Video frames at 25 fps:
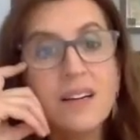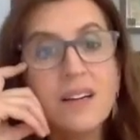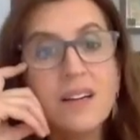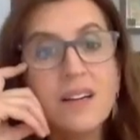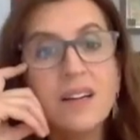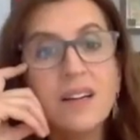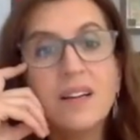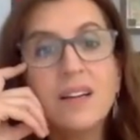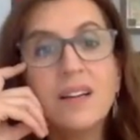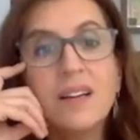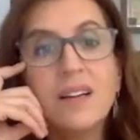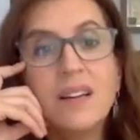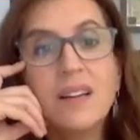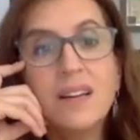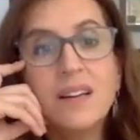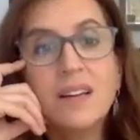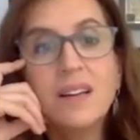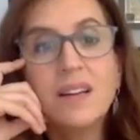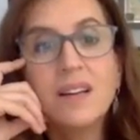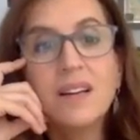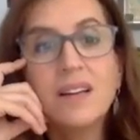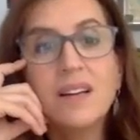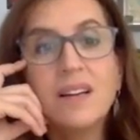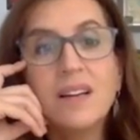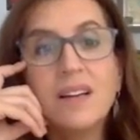You
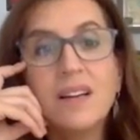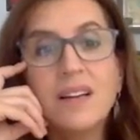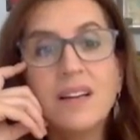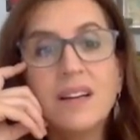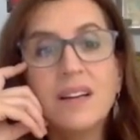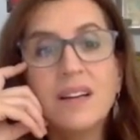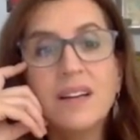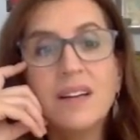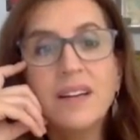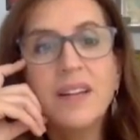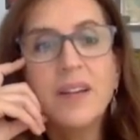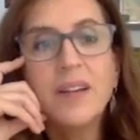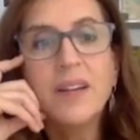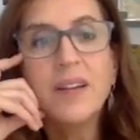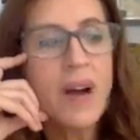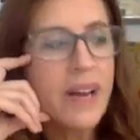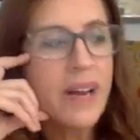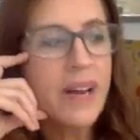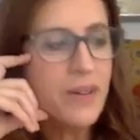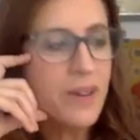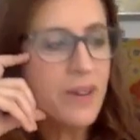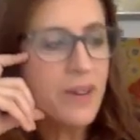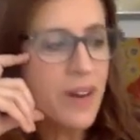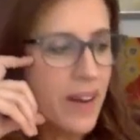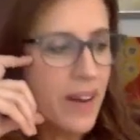know,
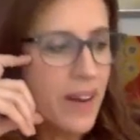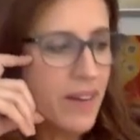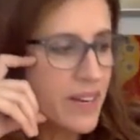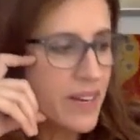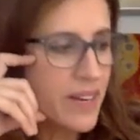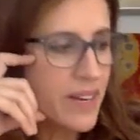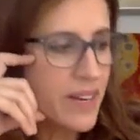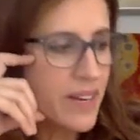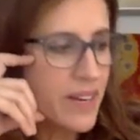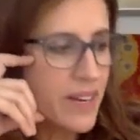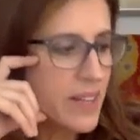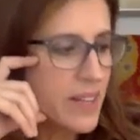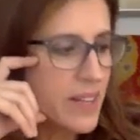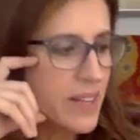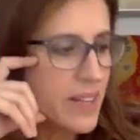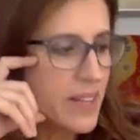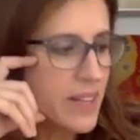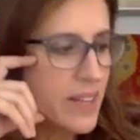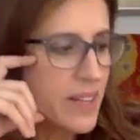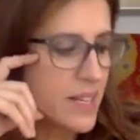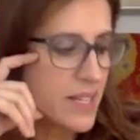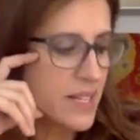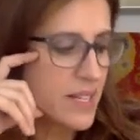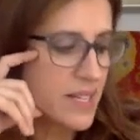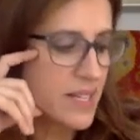I don't have anything
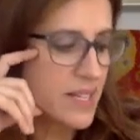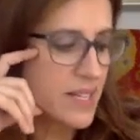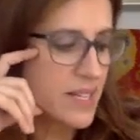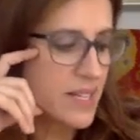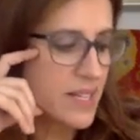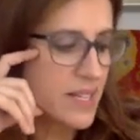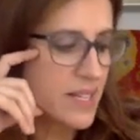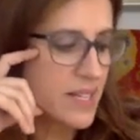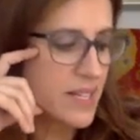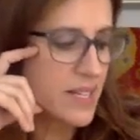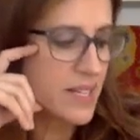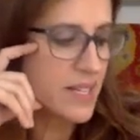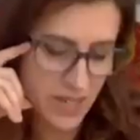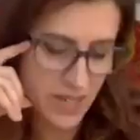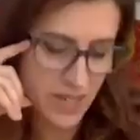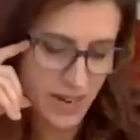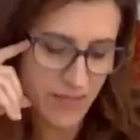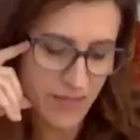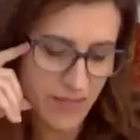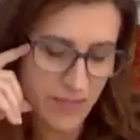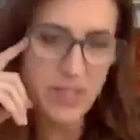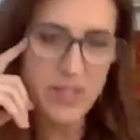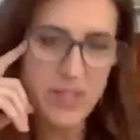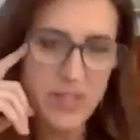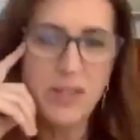consistent. I've
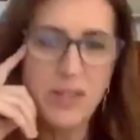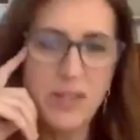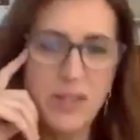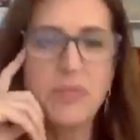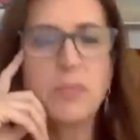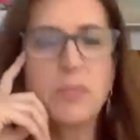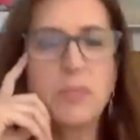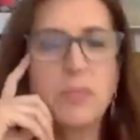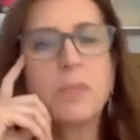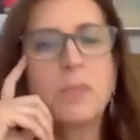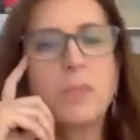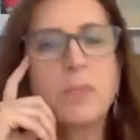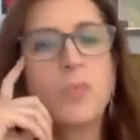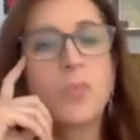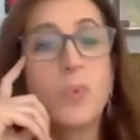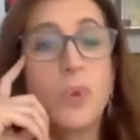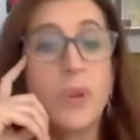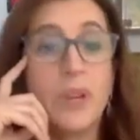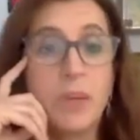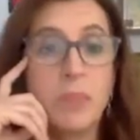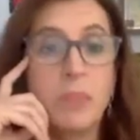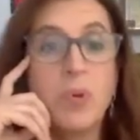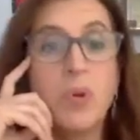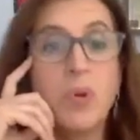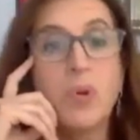done everything
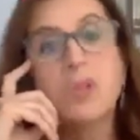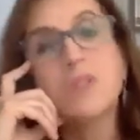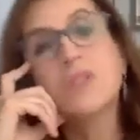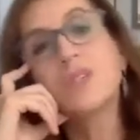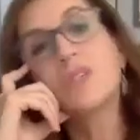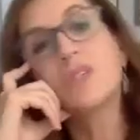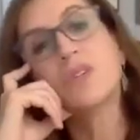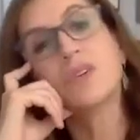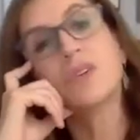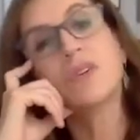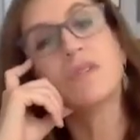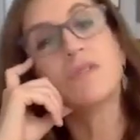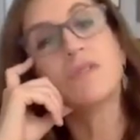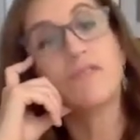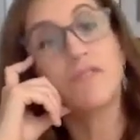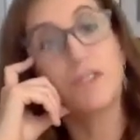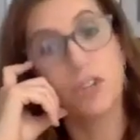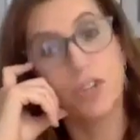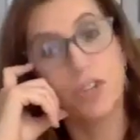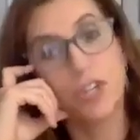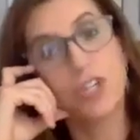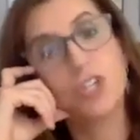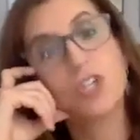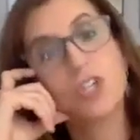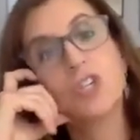from
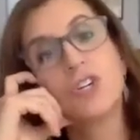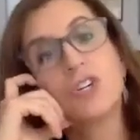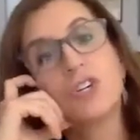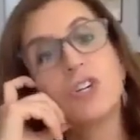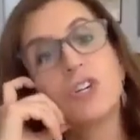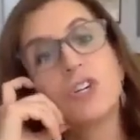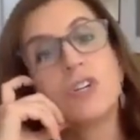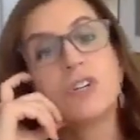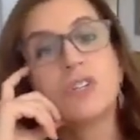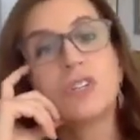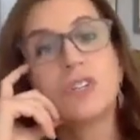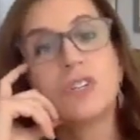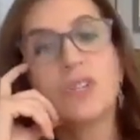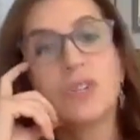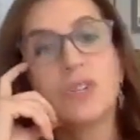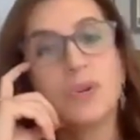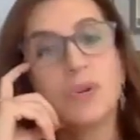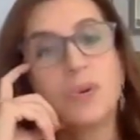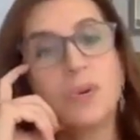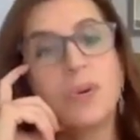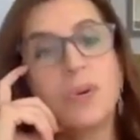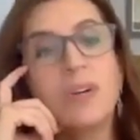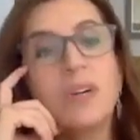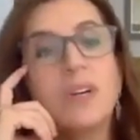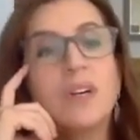reupholster furniture
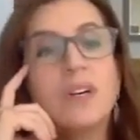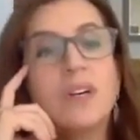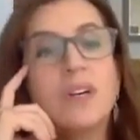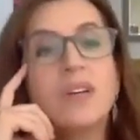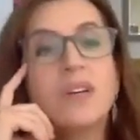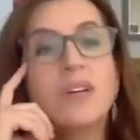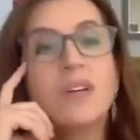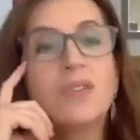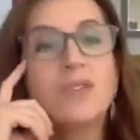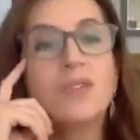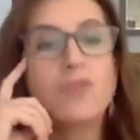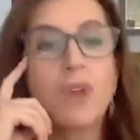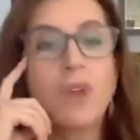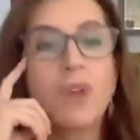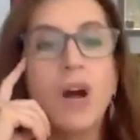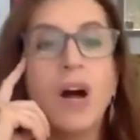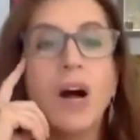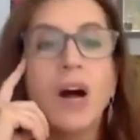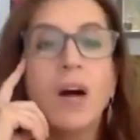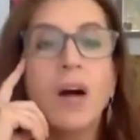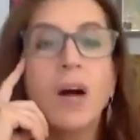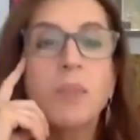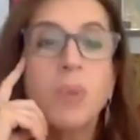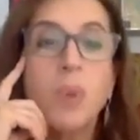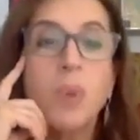to
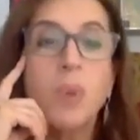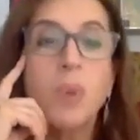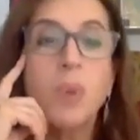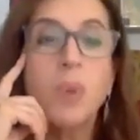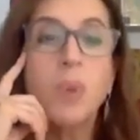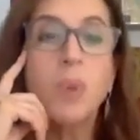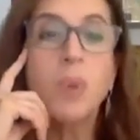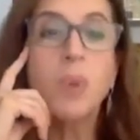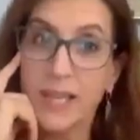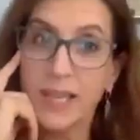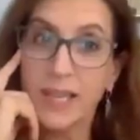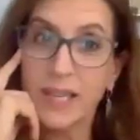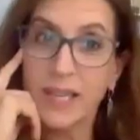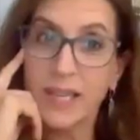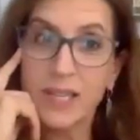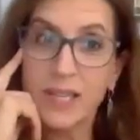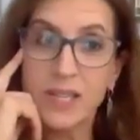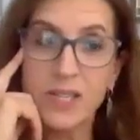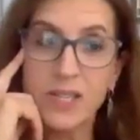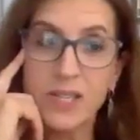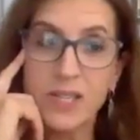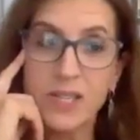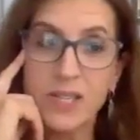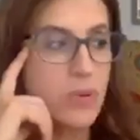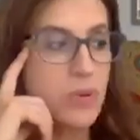draw
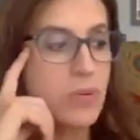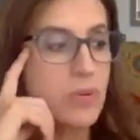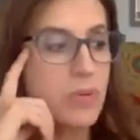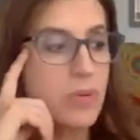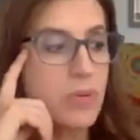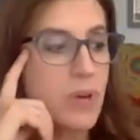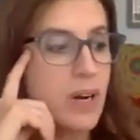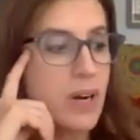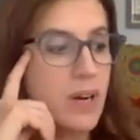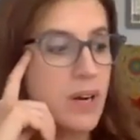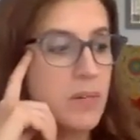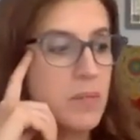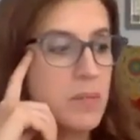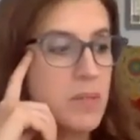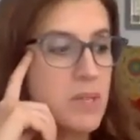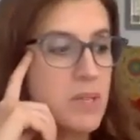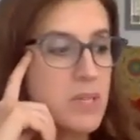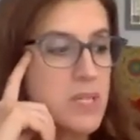poorly to